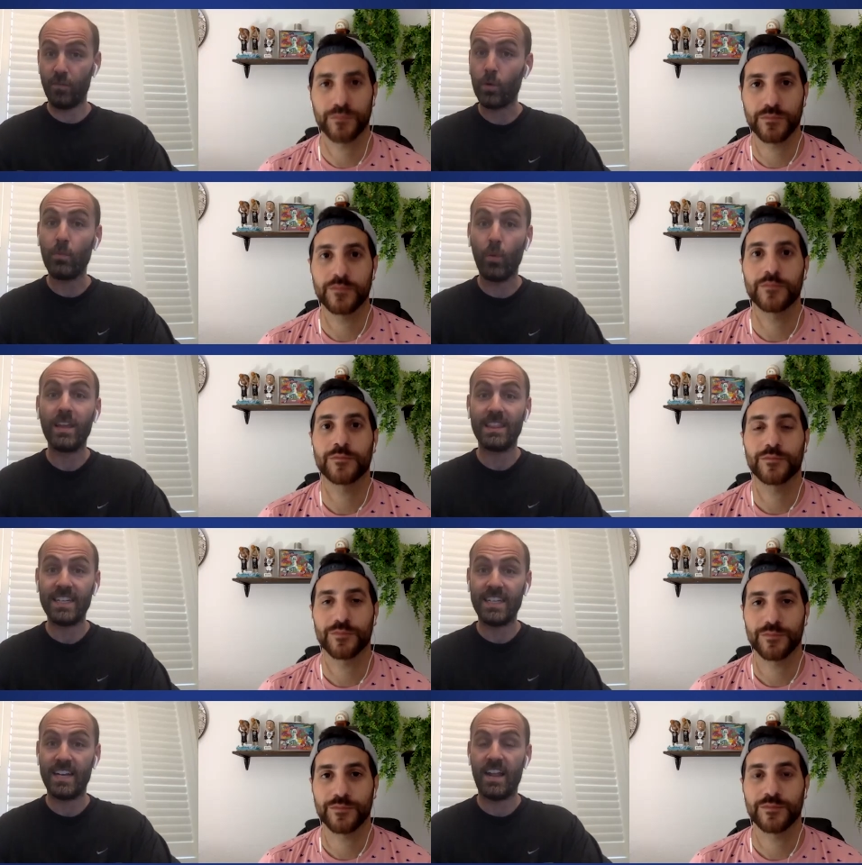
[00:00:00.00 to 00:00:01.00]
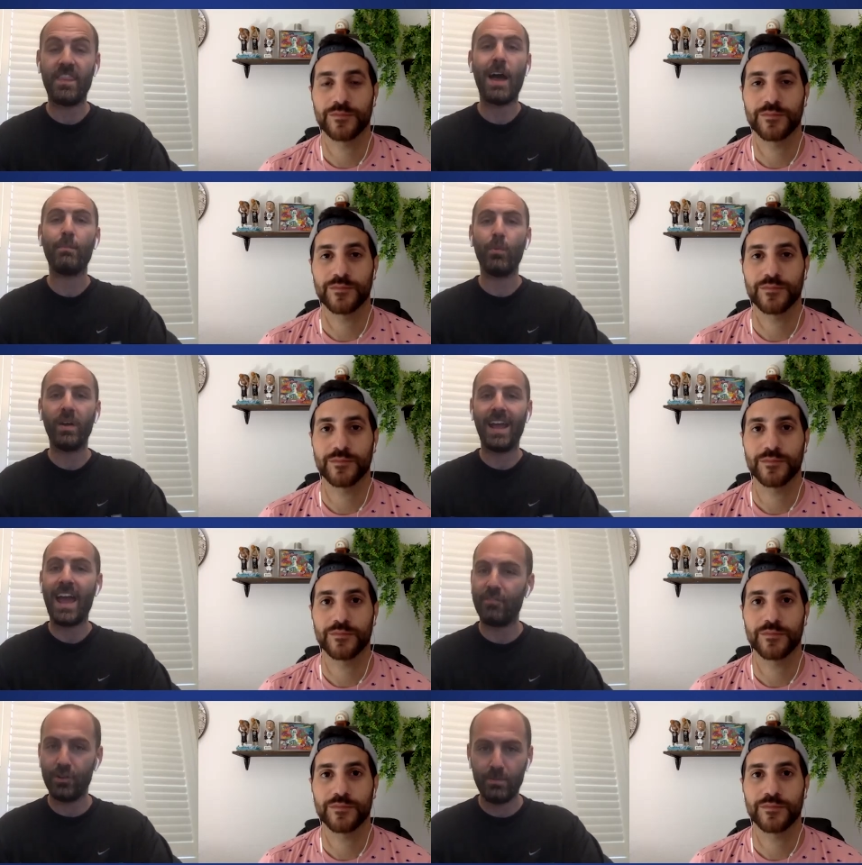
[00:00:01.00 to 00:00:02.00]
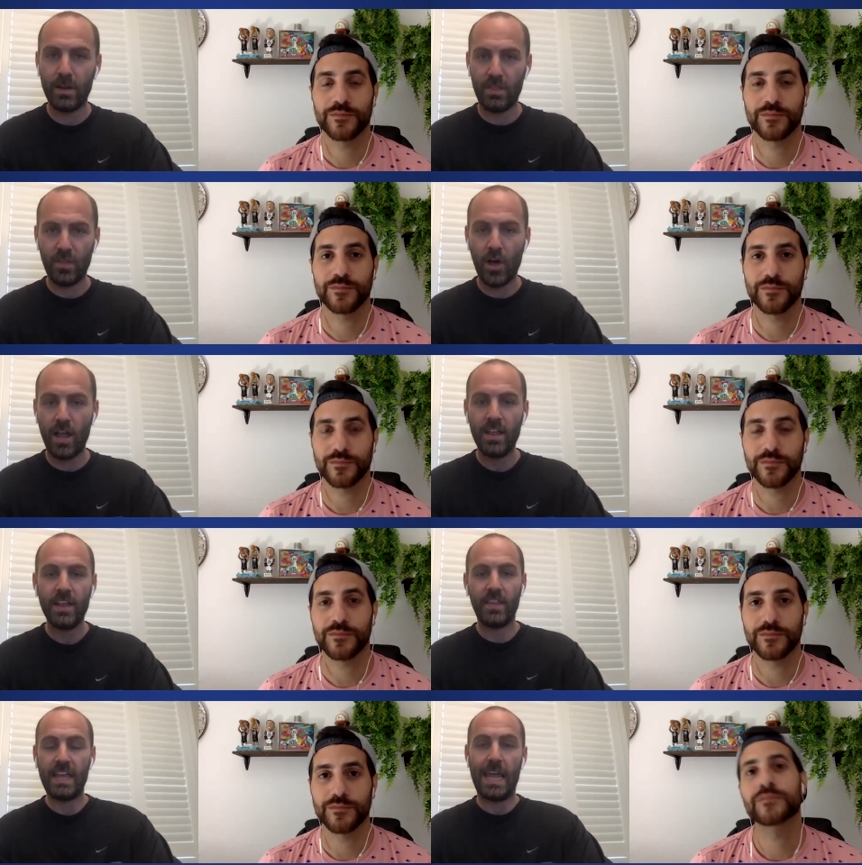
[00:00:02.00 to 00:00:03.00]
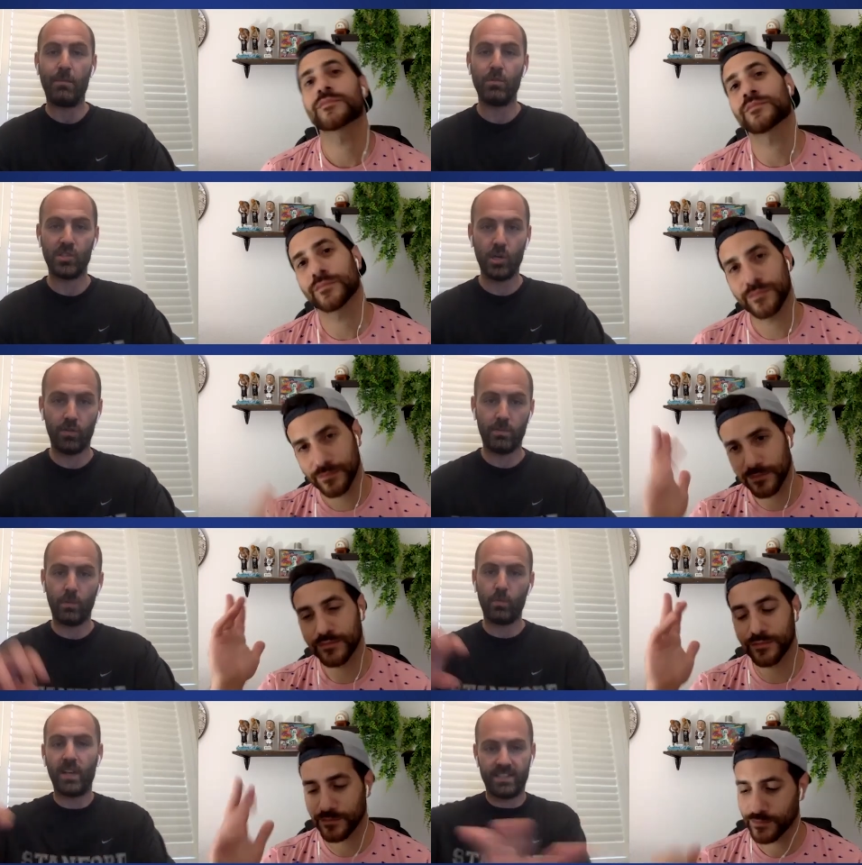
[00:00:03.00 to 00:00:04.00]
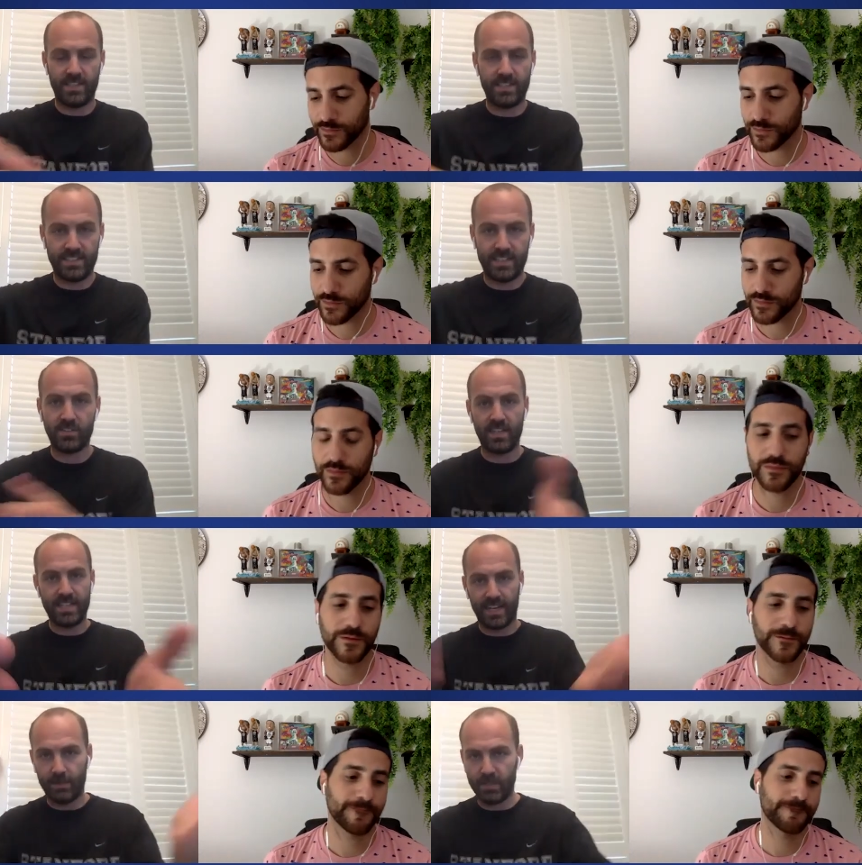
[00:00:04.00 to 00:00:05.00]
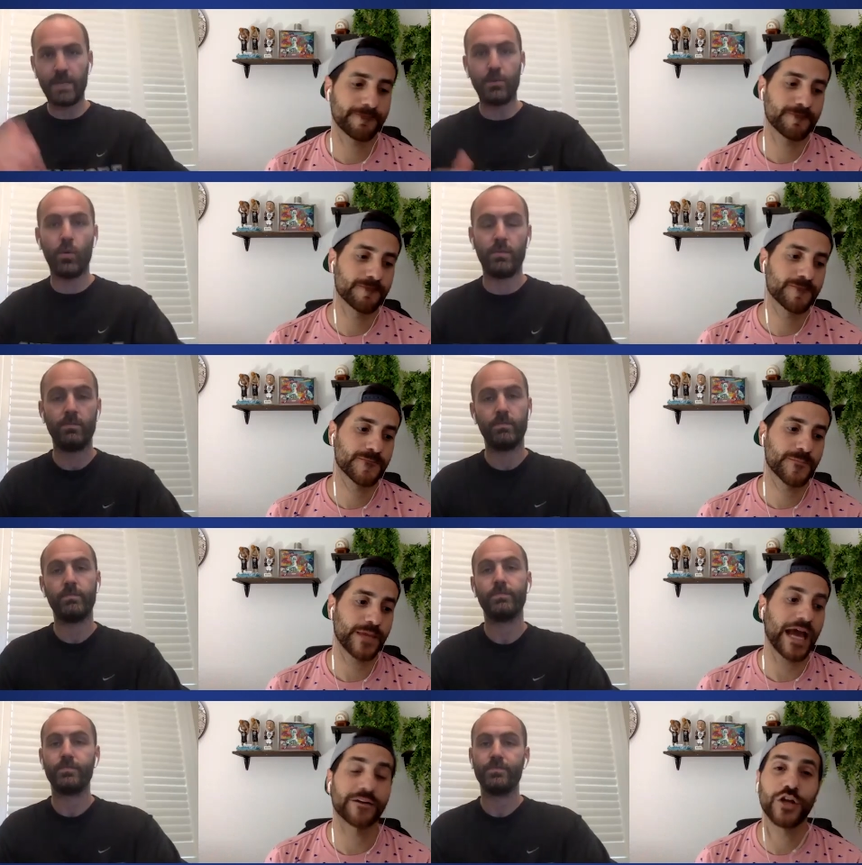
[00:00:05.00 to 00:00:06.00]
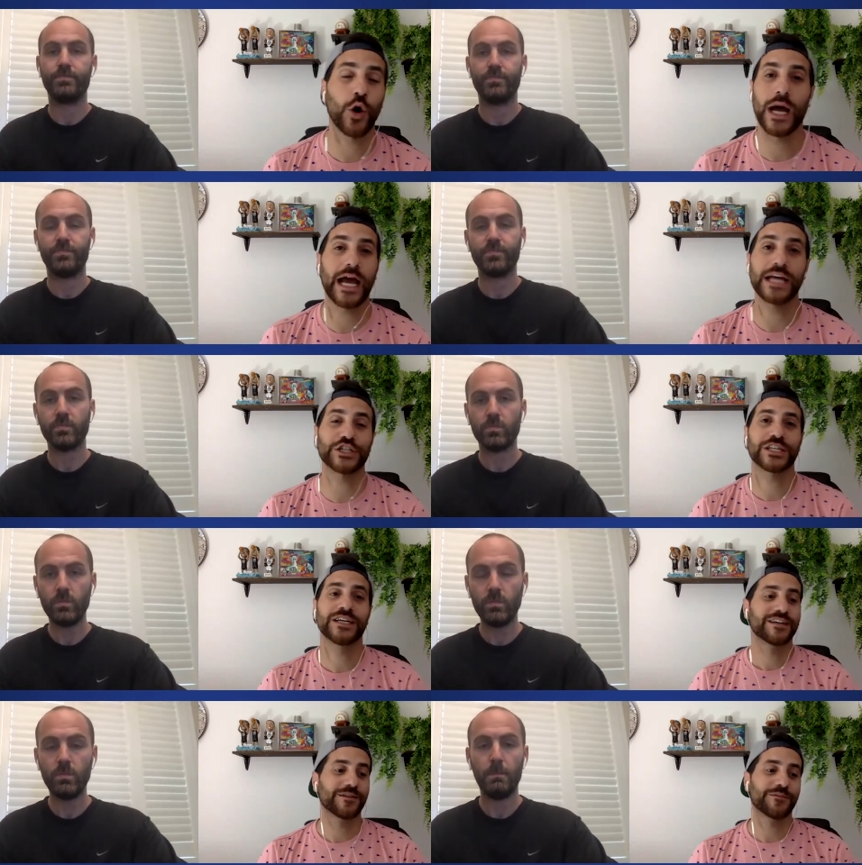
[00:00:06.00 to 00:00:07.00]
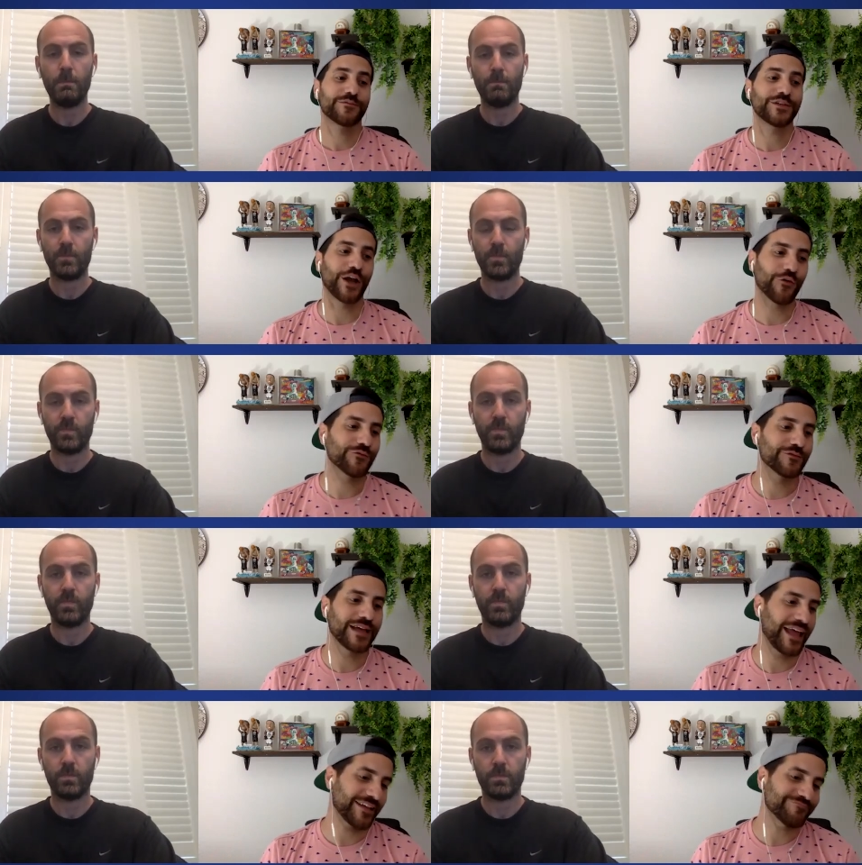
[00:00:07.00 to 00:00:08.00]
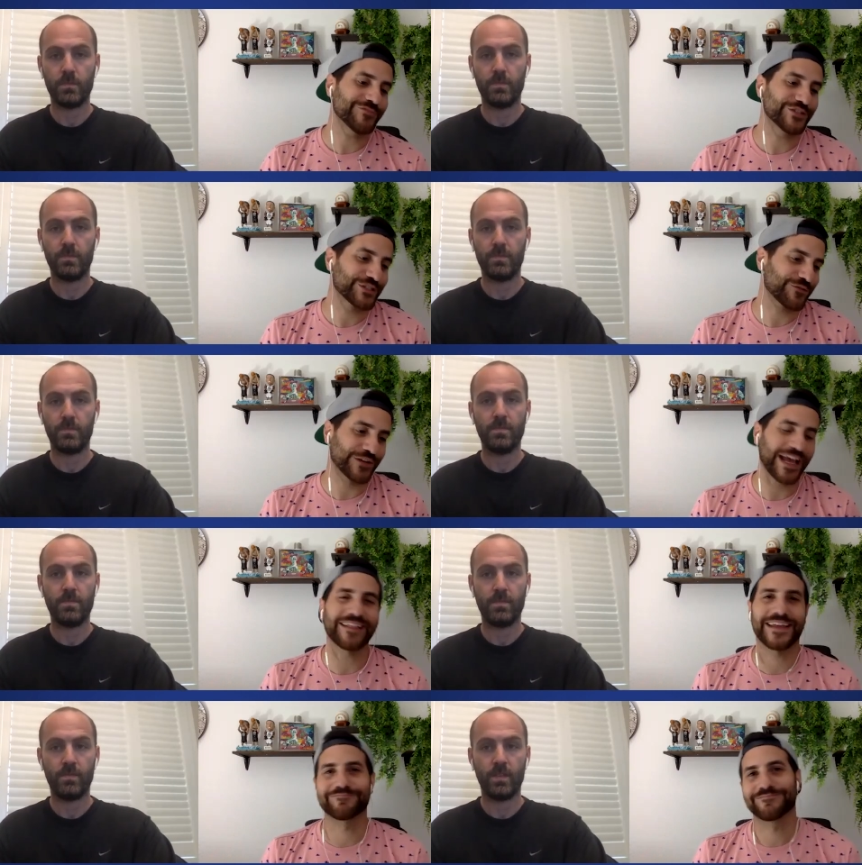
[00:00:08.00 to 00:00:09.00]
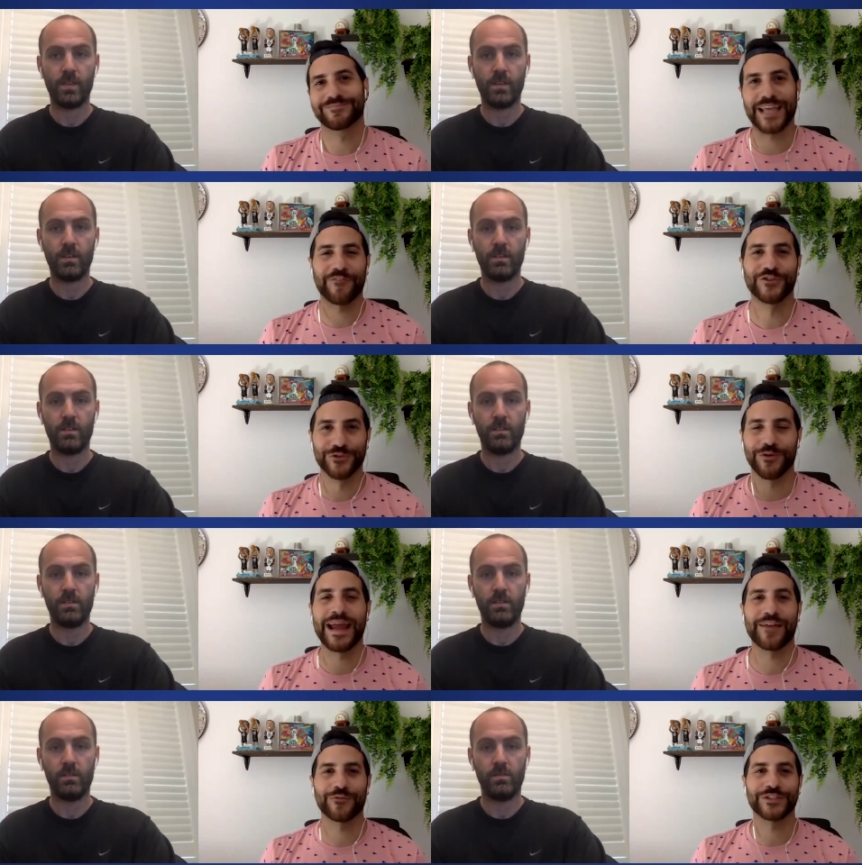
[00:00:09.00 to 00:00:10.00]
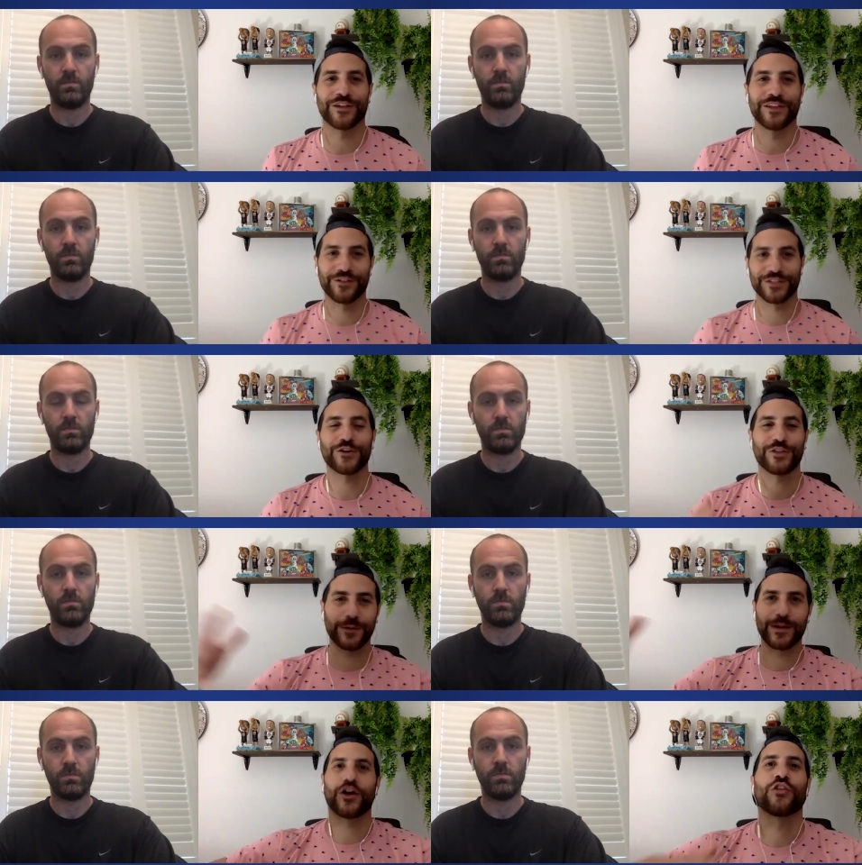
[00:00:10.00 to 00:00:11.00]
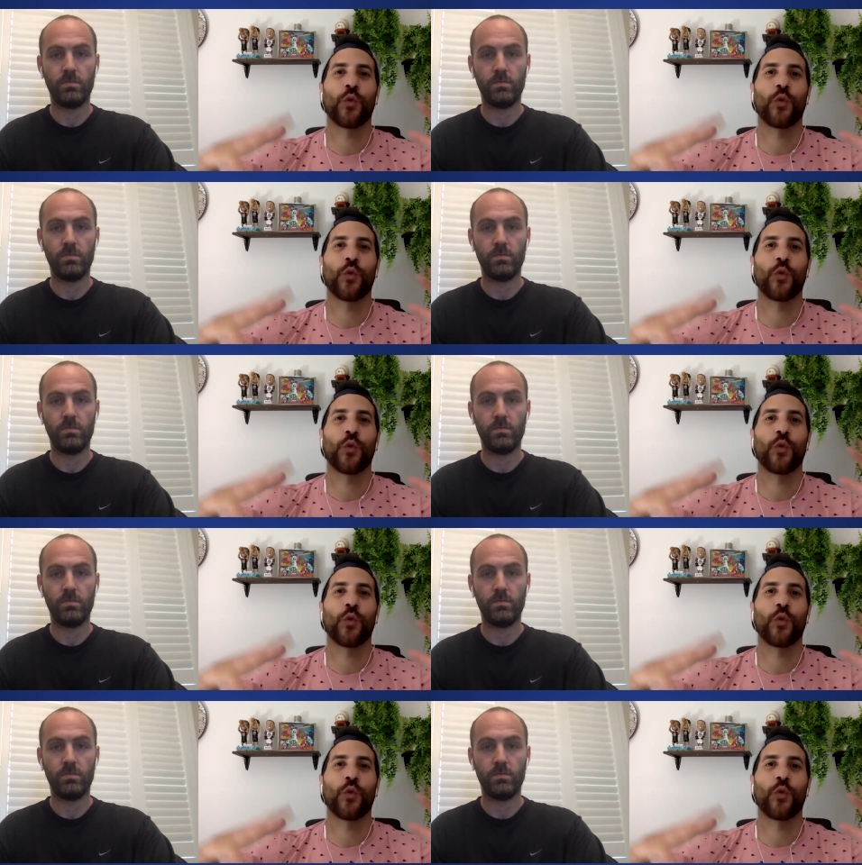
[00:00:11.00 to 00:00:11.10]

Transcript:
Speaker 1: 4-point lead. And at that point, everybody thought the game was over. But we'll get to the details in a second. But keep going.
Speaker 2: Yeah, no, I just, you know, you just forget that Kevin Durant was on the other side. You think about all the